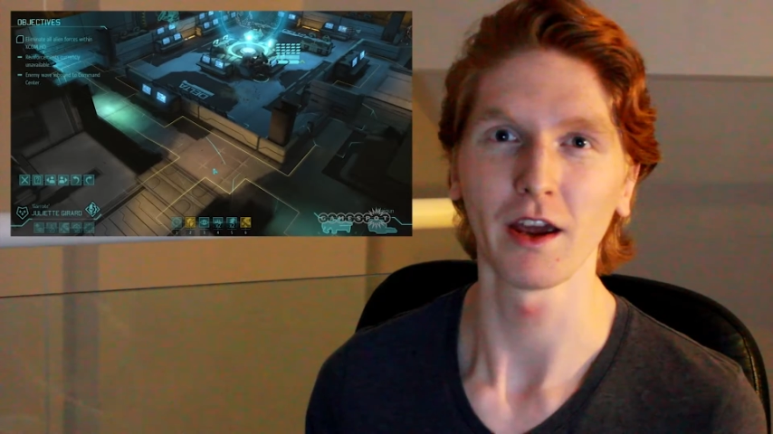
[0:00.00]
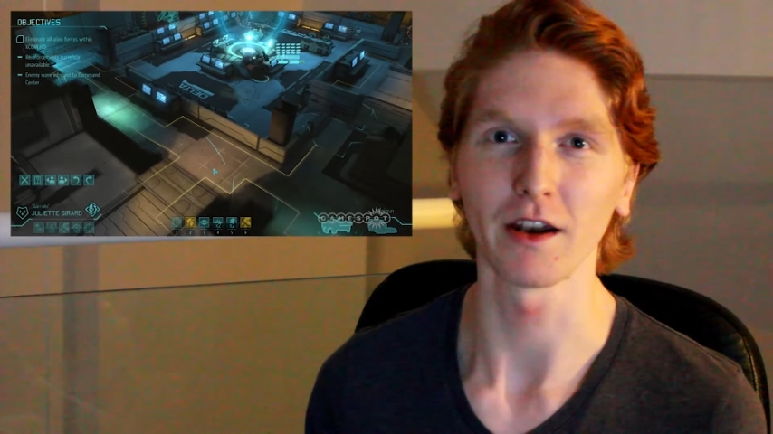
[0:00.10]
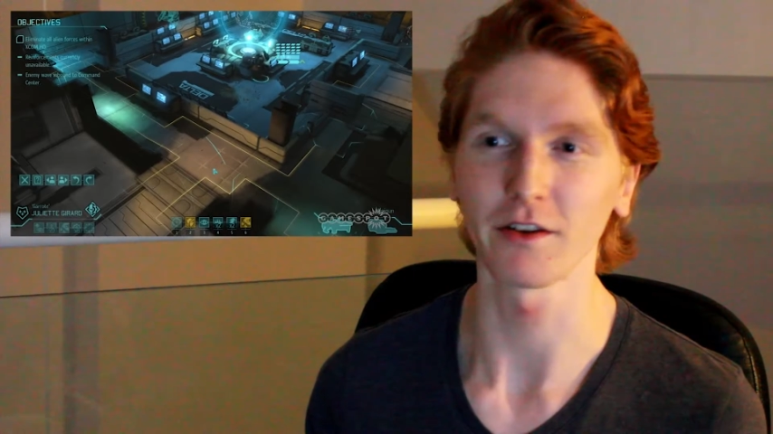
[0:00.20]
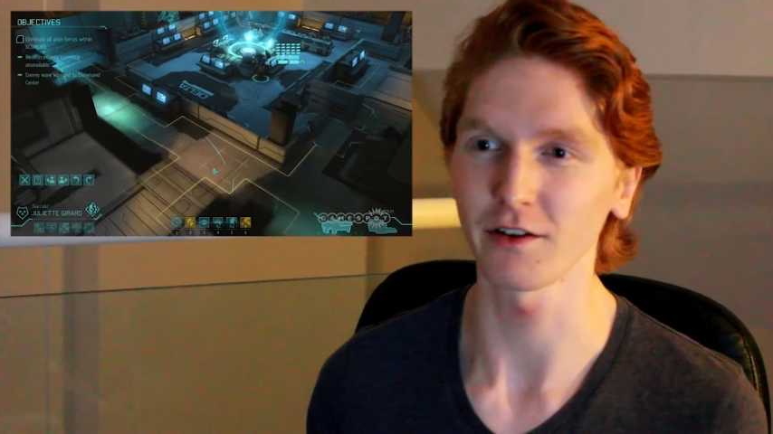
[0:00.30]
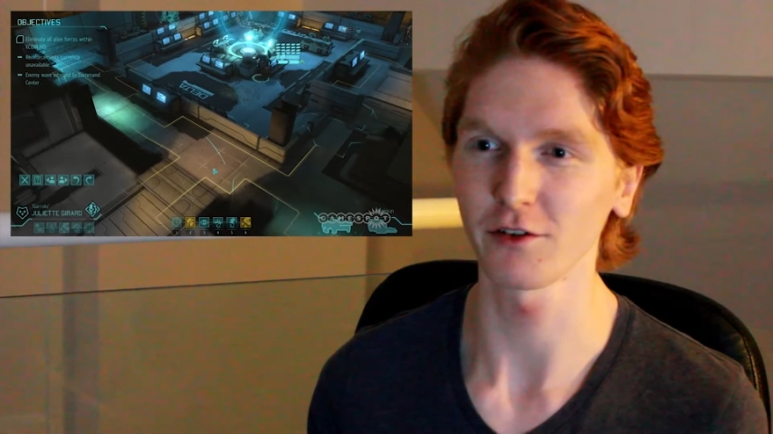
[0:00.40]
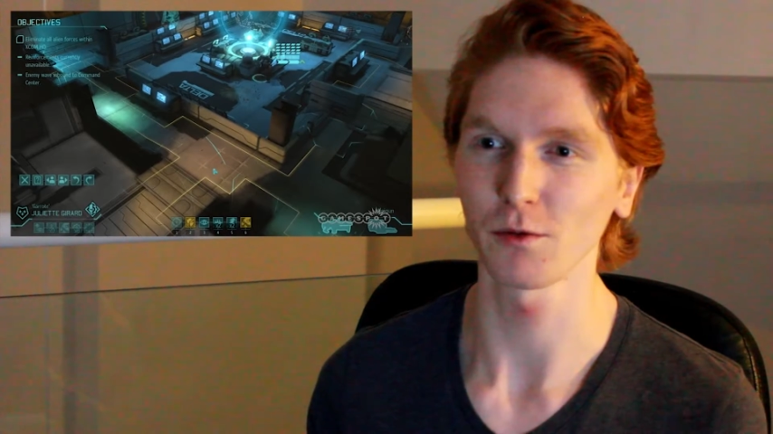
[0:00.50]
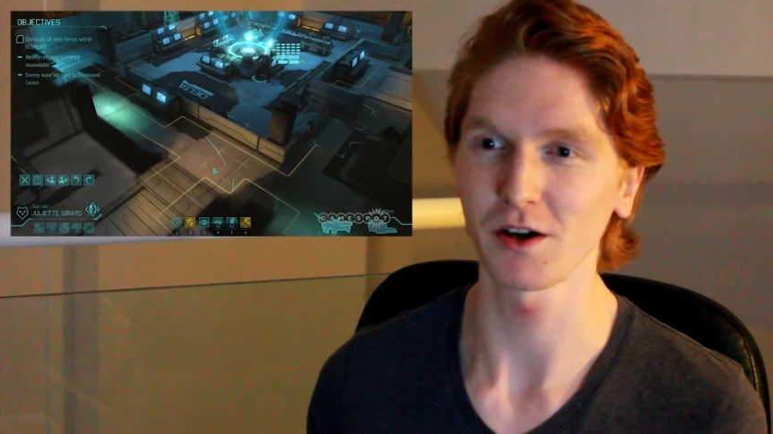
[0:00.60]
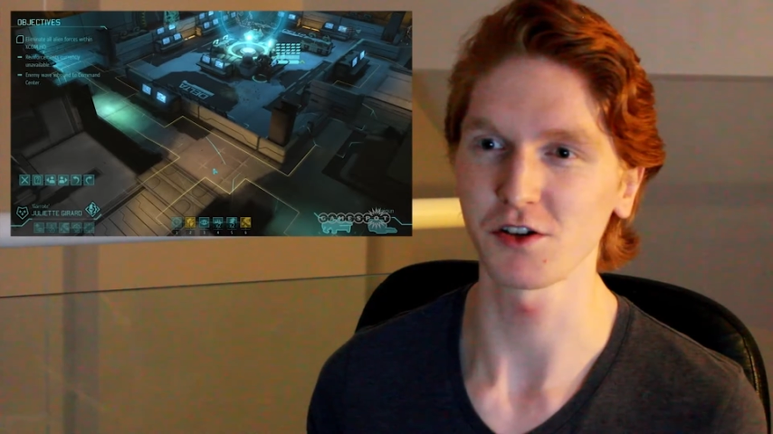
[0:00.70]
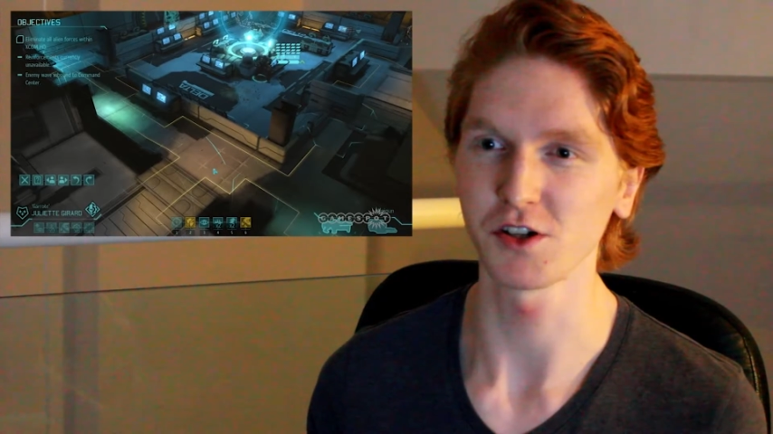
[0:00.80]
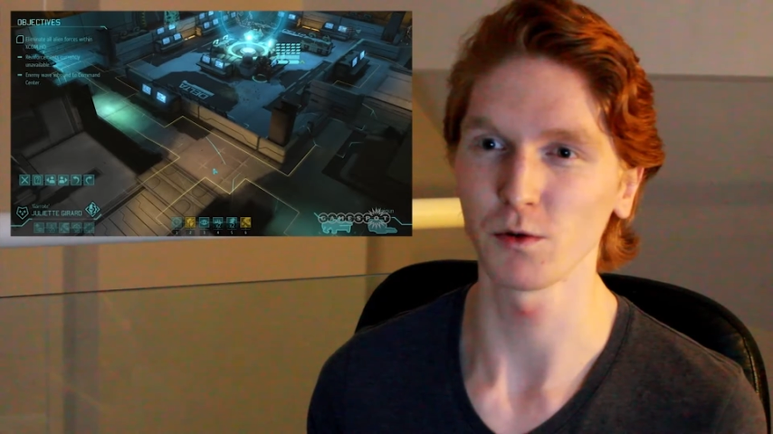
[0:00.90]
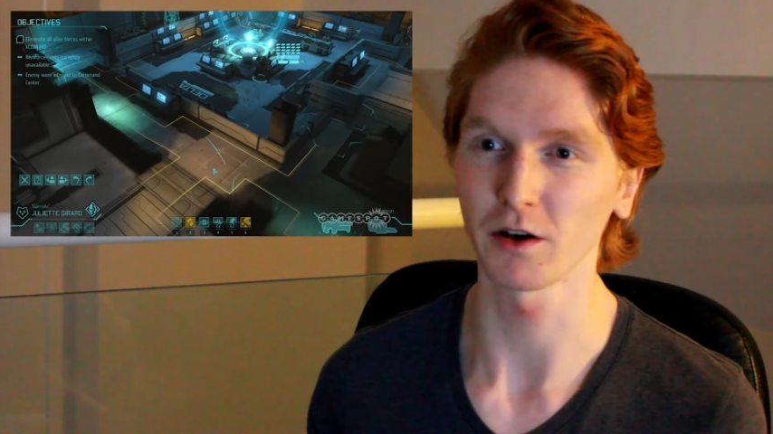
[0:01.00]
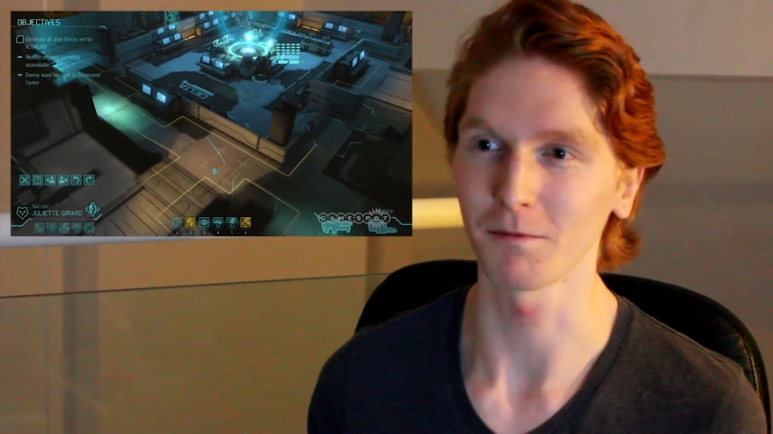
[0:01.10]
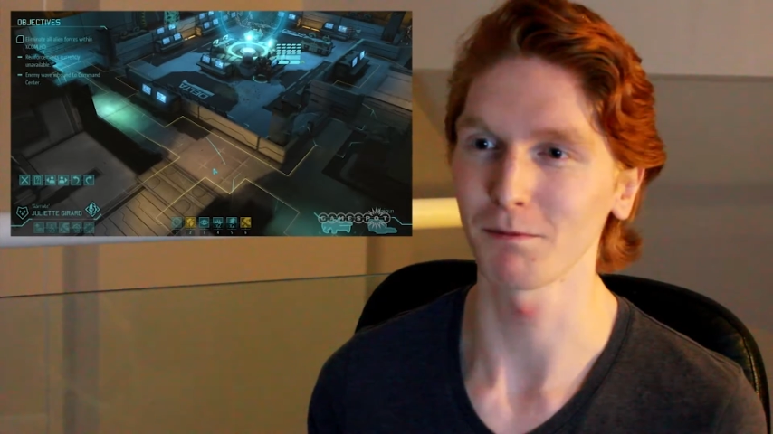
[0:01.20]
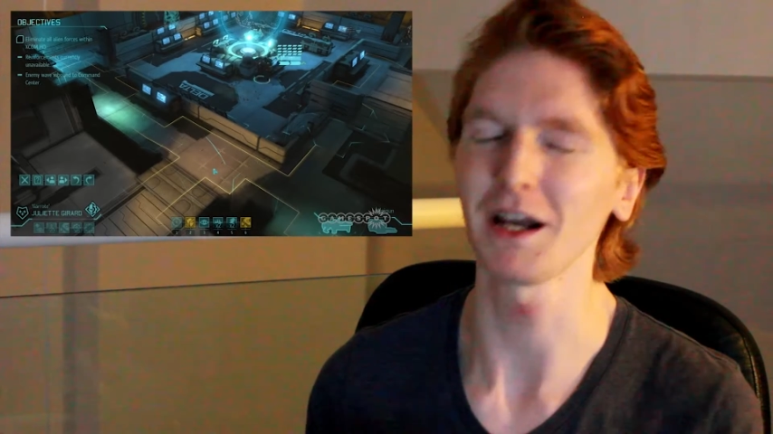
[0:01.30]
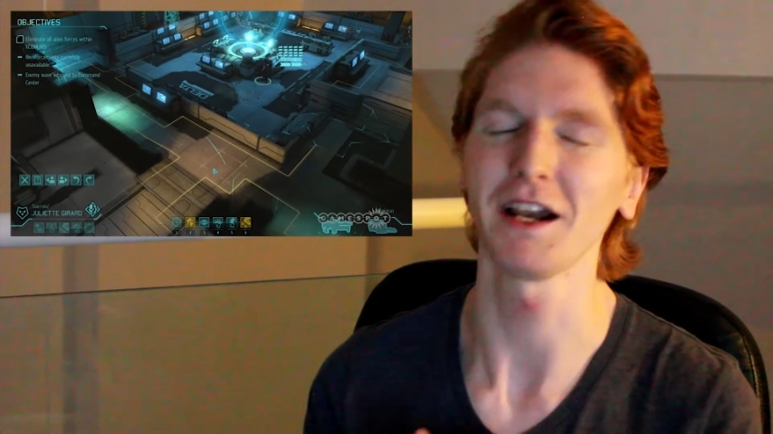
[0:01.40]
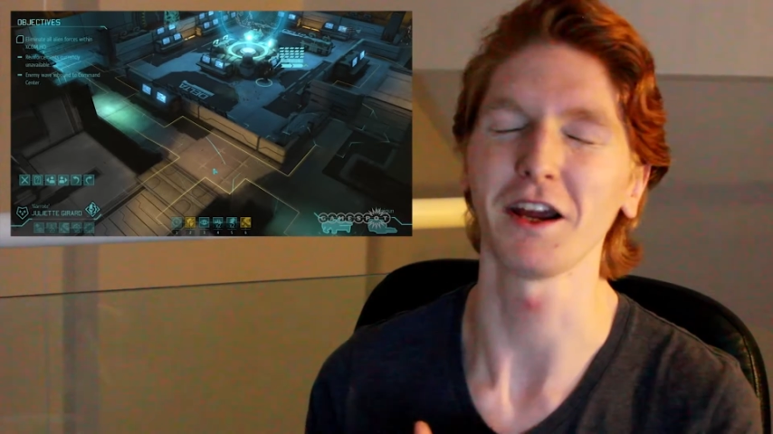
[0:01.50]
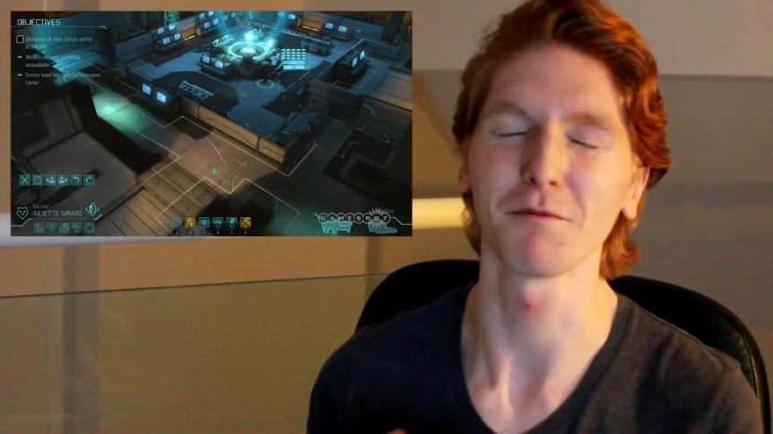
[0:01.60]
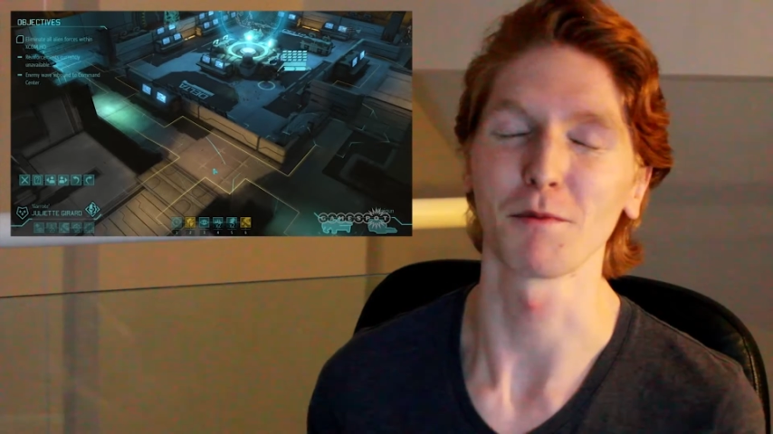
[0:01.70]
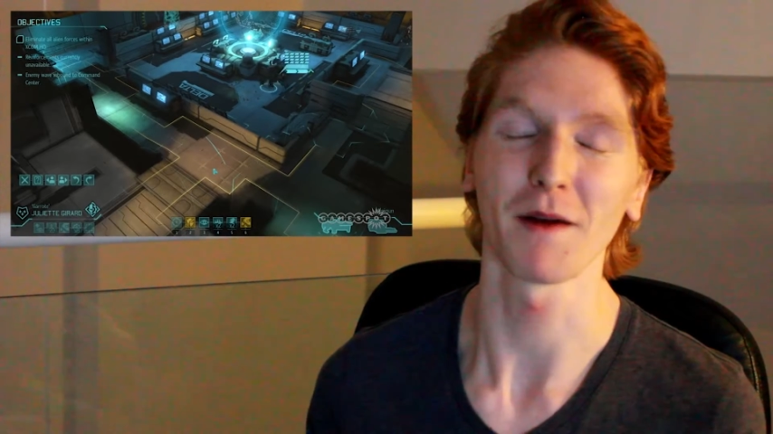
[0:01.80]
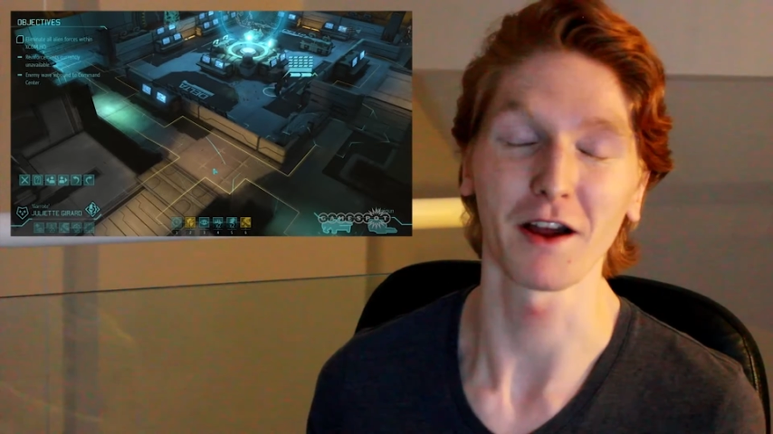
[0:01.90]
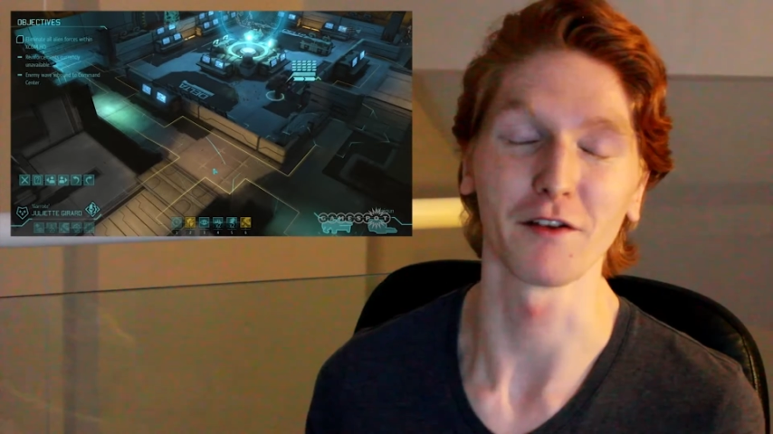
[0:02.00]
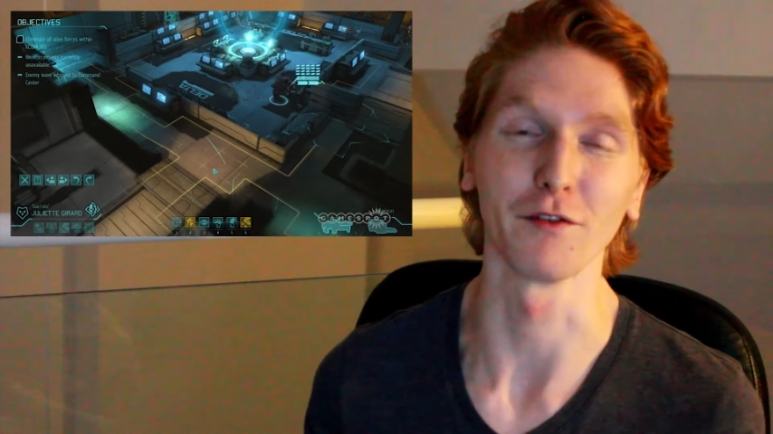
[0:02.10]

in a situation you are completely unprepared